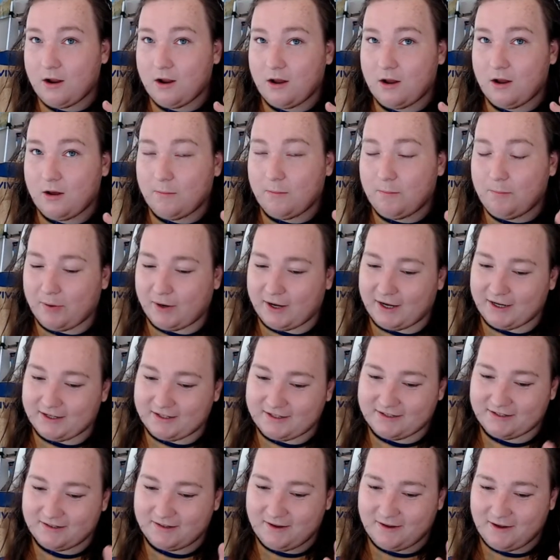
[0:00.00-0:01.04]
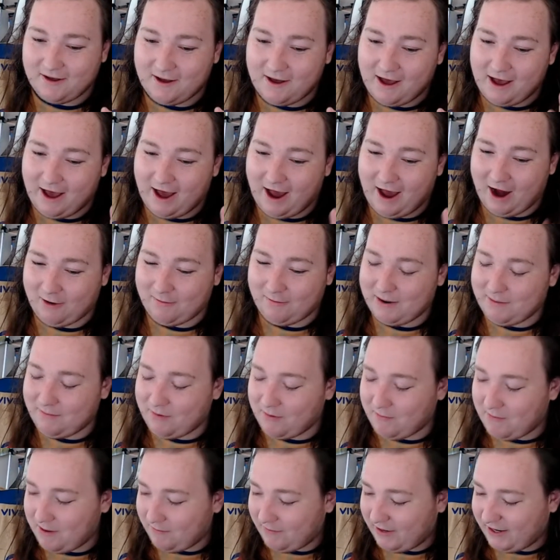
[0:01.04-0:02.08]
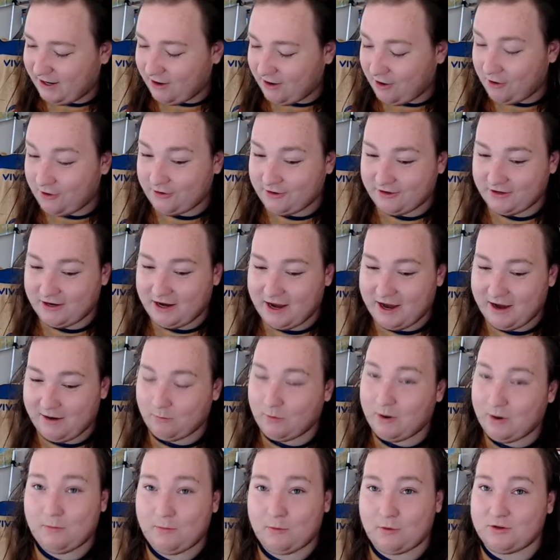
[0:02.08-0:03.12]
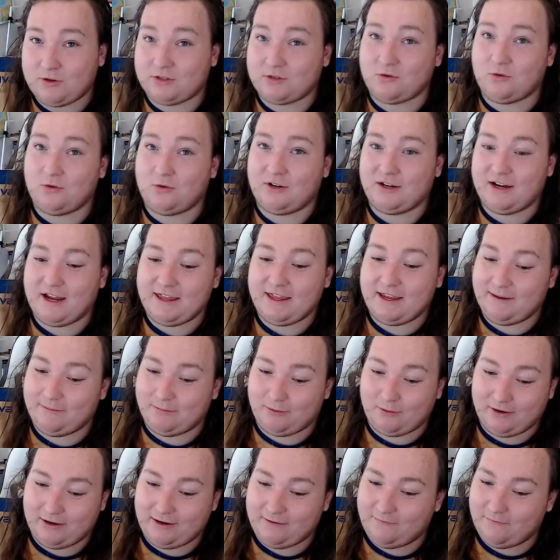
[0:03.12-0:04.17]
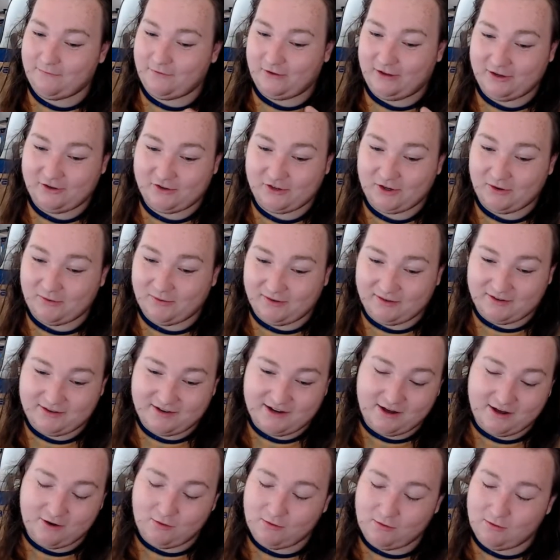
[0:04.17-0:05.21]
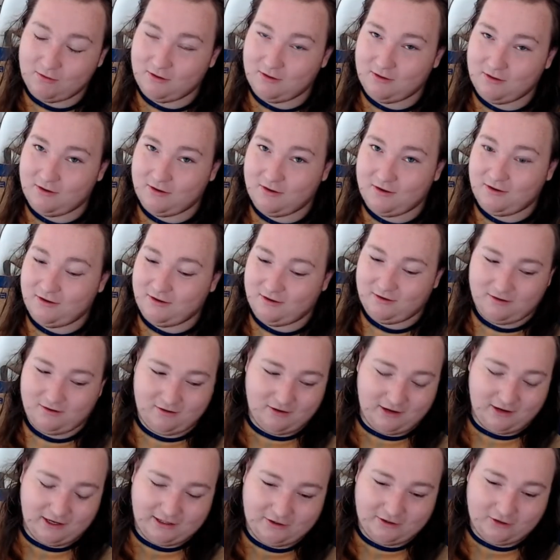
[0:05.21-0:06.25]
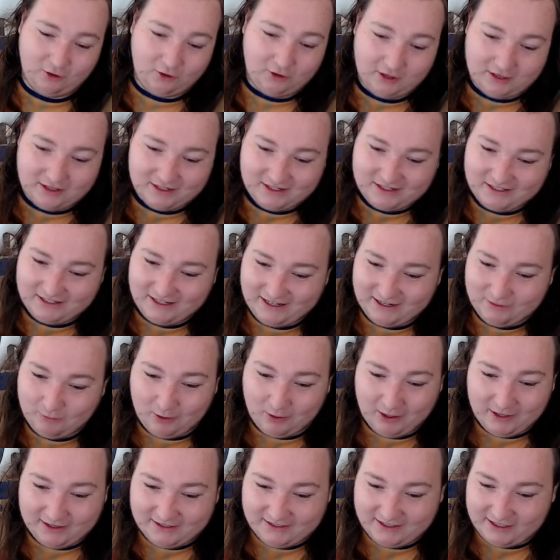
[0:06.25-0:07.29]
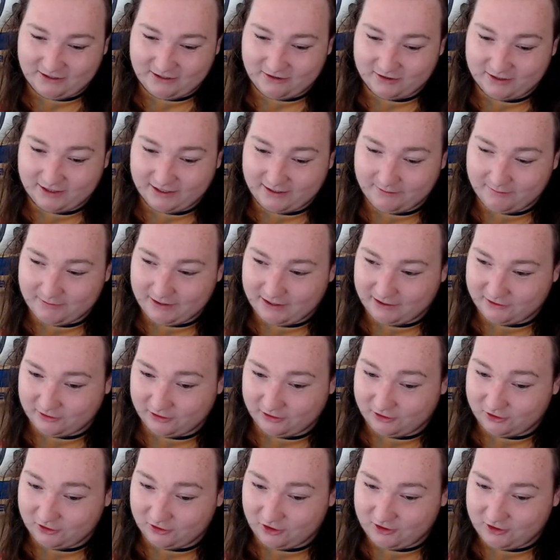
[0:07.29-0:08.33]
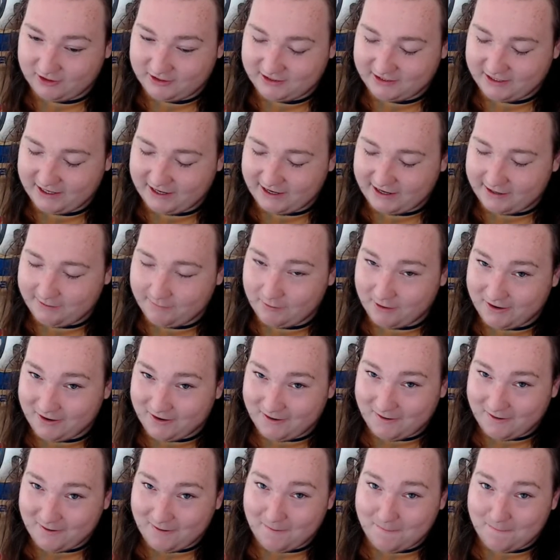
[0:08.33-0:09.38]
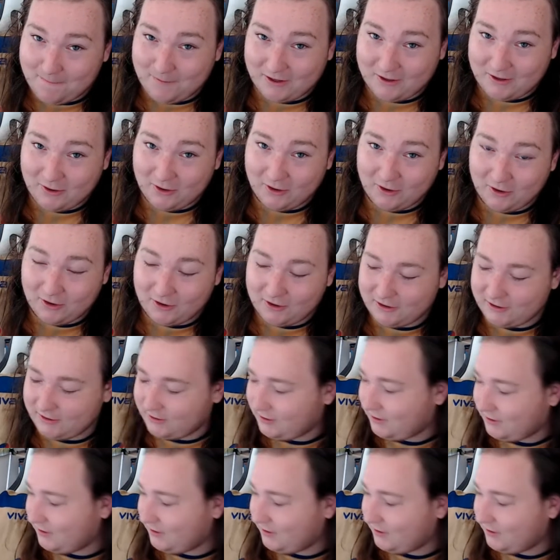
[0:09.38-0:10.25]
but I remember my mate owned it. When we were at school together, he brought it in for like show and tell. I don't understand why the teachers let him actually show this game, because